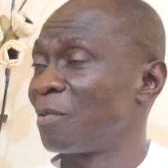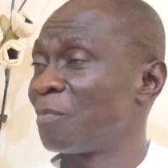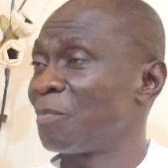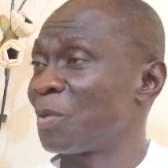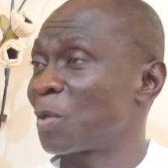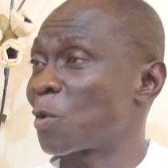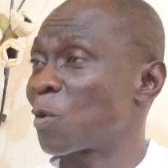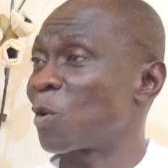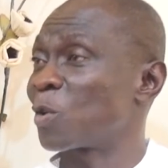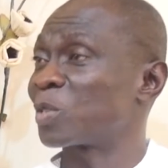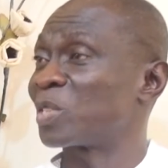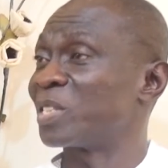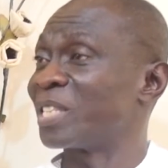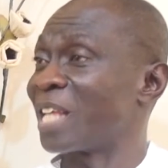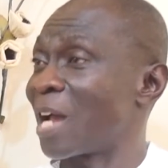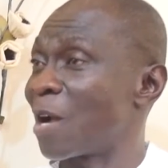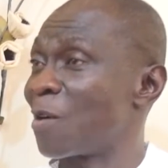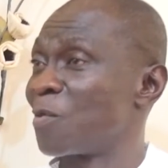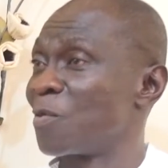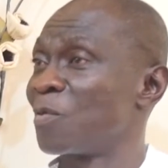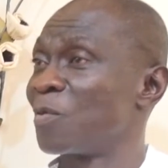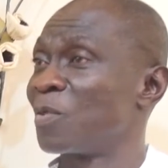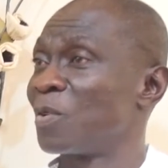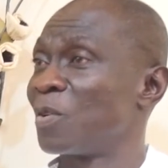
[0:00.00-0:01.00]
because
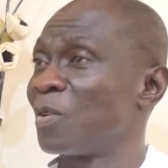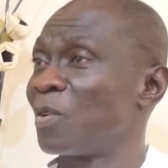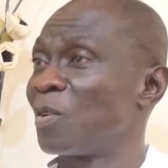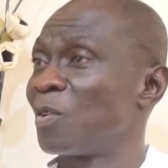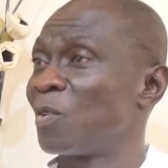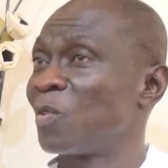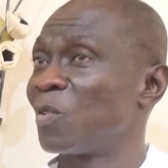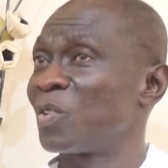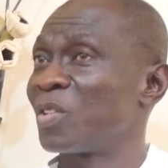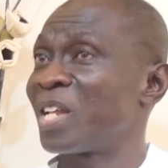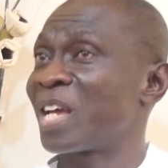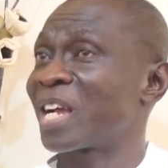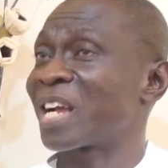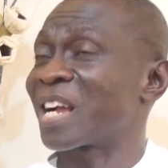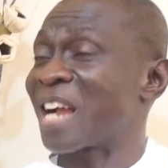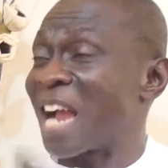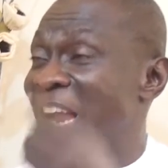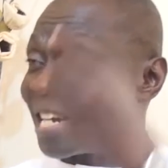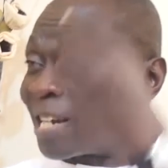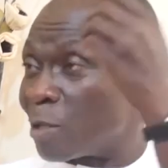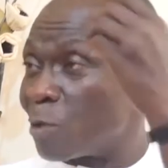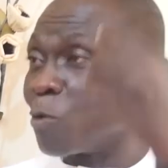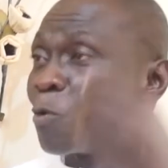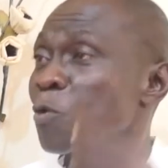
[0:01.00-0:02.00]
now the
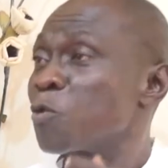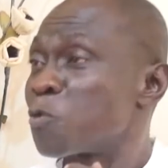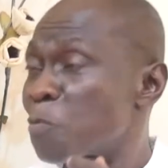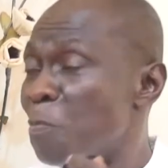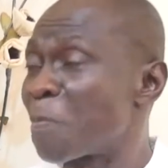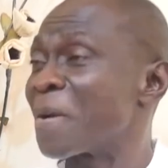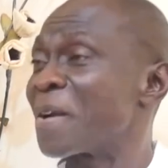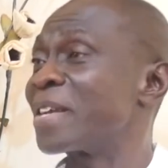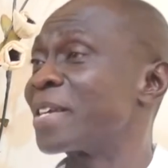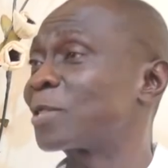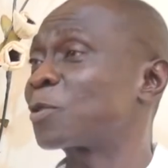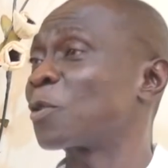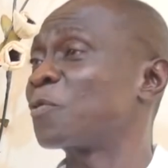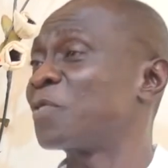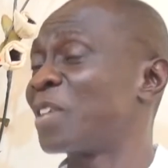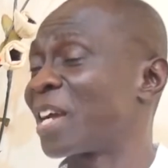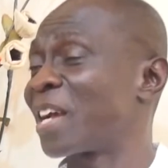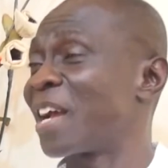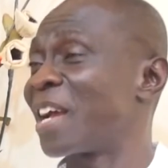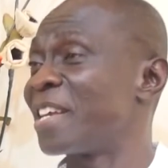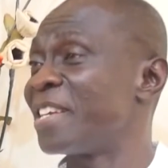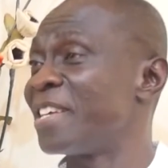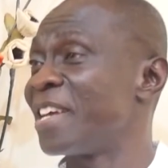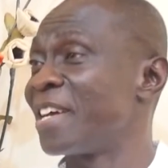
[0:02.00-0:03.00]
can-do spirit of
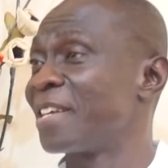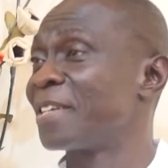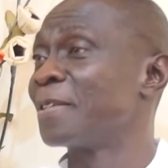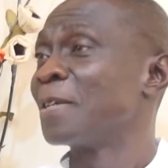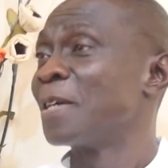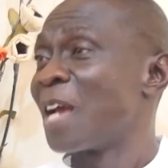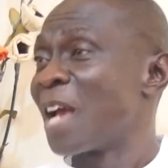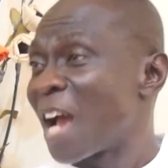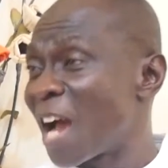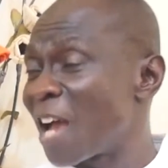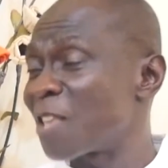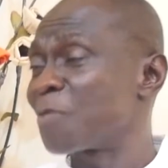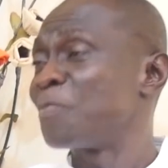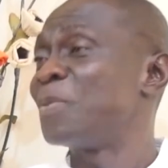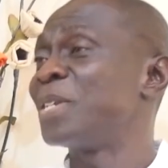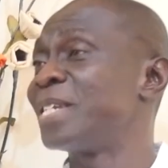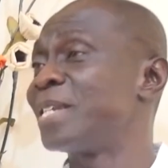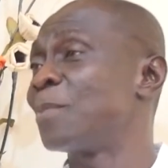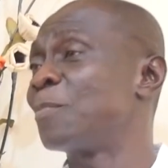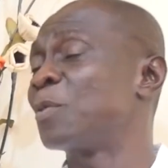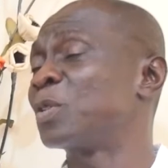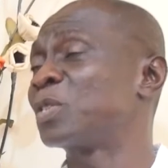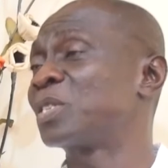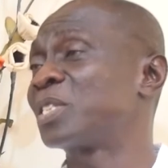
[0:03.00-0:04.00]
the Ghanaian has
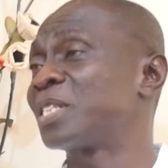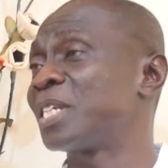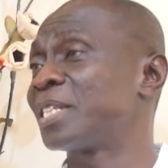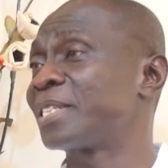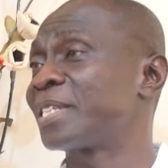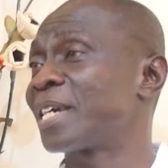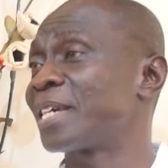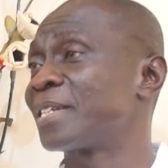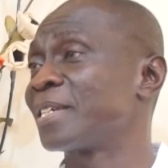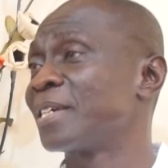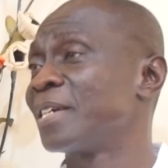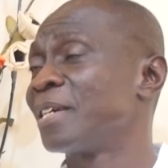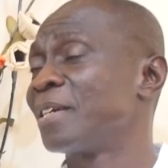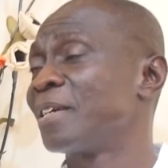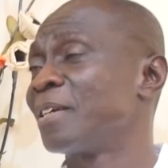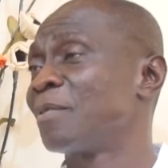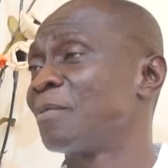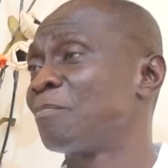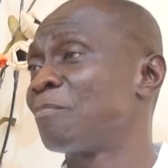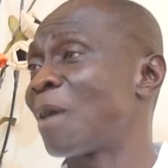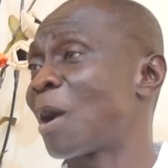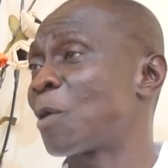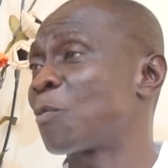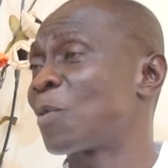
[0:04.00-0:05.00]
been demonstrated
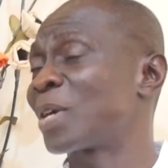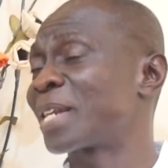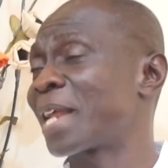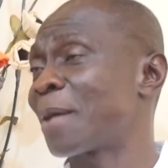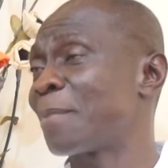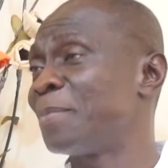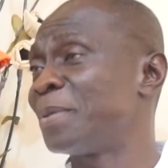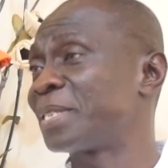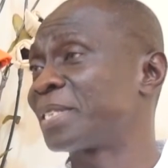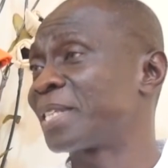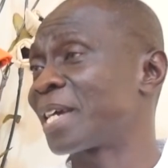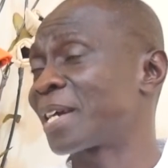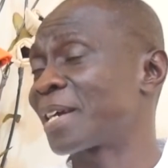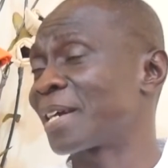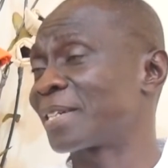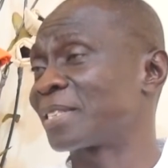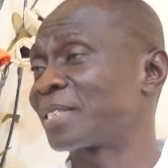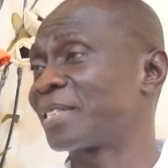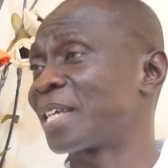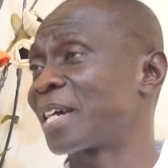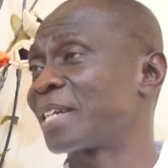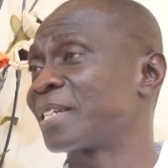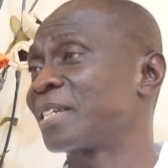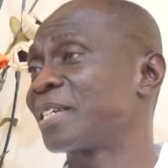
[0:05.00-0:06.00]
by what Ibistek
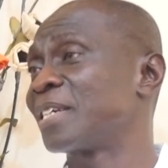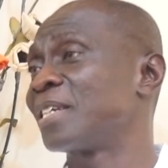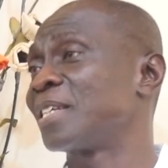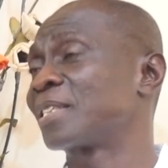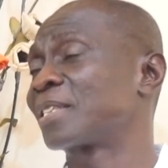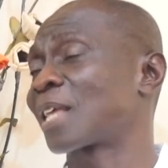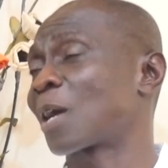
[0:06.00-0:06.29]
has done in